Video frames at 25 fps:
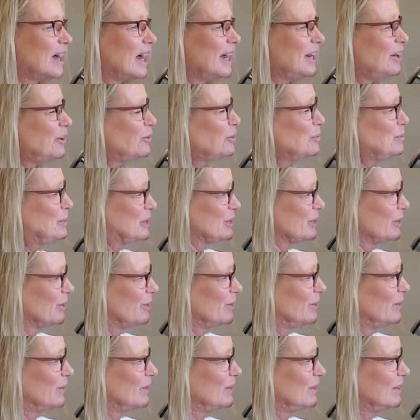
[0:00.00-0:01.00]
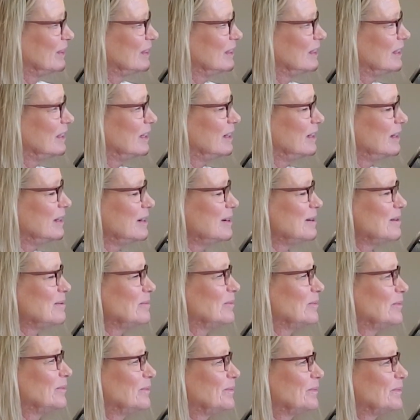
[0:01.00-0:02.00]
I hope so.
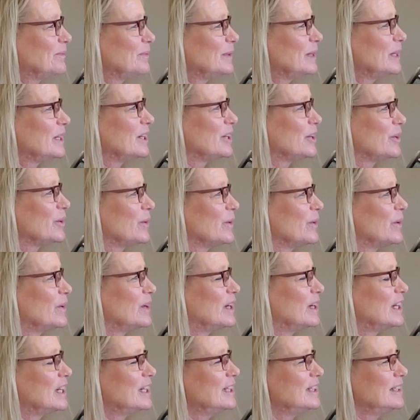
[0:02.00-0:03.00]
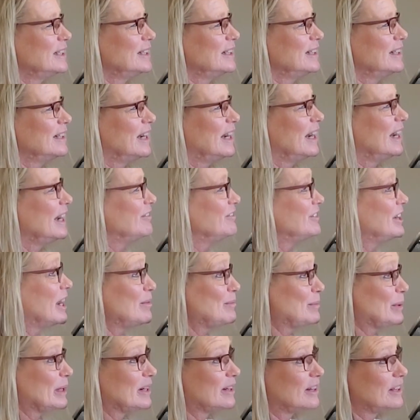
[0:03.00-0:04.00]
I have
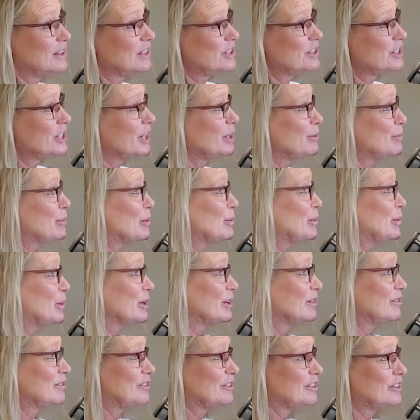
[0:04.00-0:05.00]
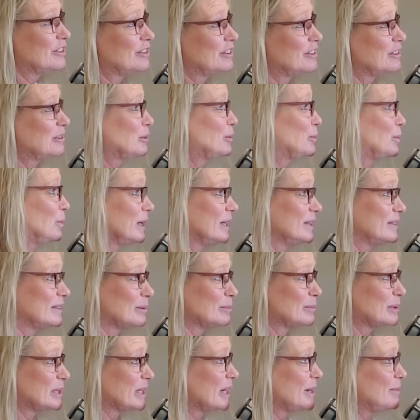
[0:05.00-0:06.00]
not been on the chamber board for quite
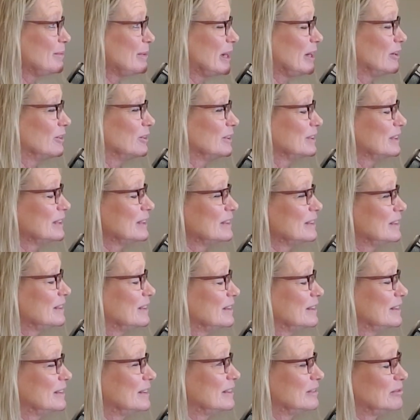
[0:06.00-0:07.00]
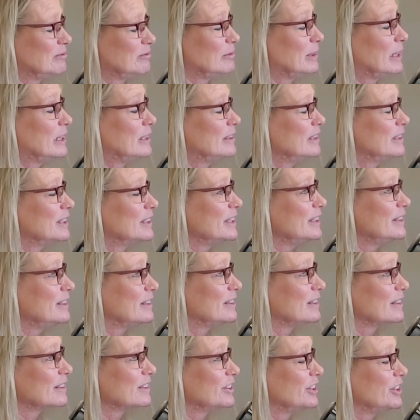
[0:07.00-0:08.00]
some time now, since, well, at least
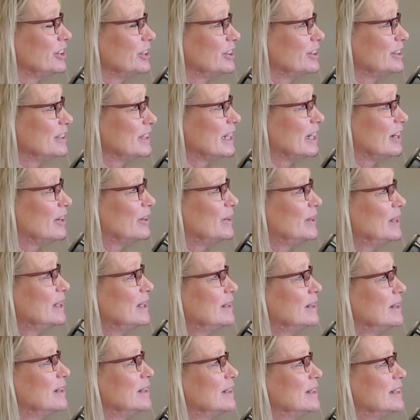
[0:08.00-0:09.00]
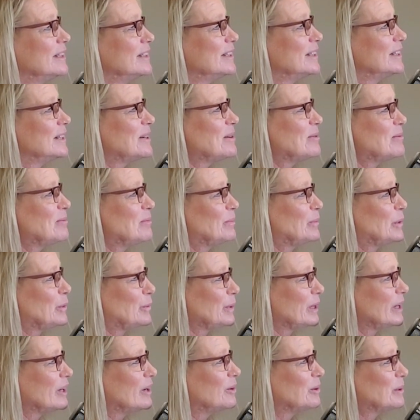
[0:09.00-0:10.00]
6 years now. But
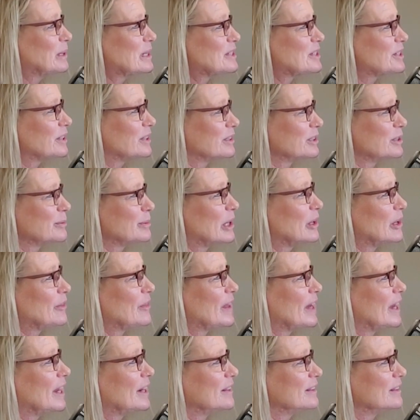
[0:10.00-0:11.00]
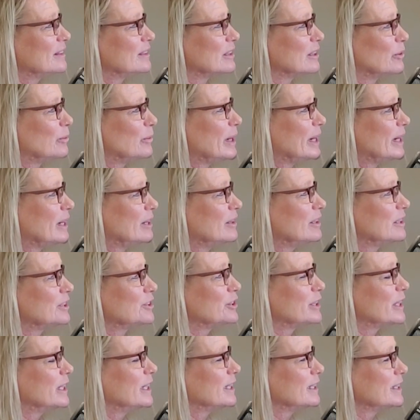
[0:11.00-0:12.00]
we always talked about that. Is there a way to
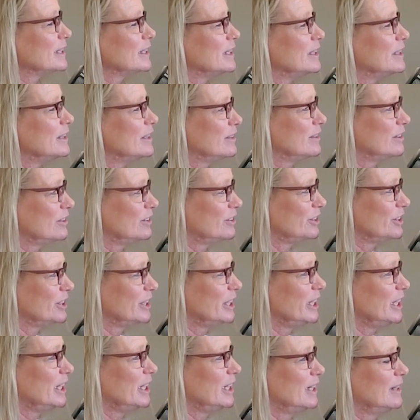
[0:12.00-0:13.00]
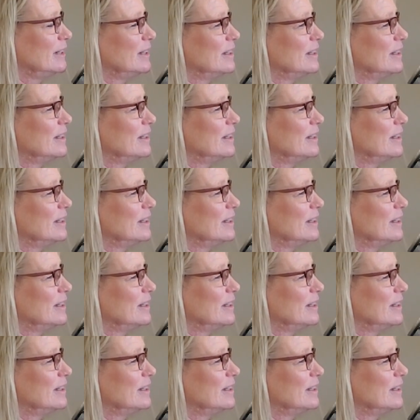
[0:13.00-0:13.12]
attract industry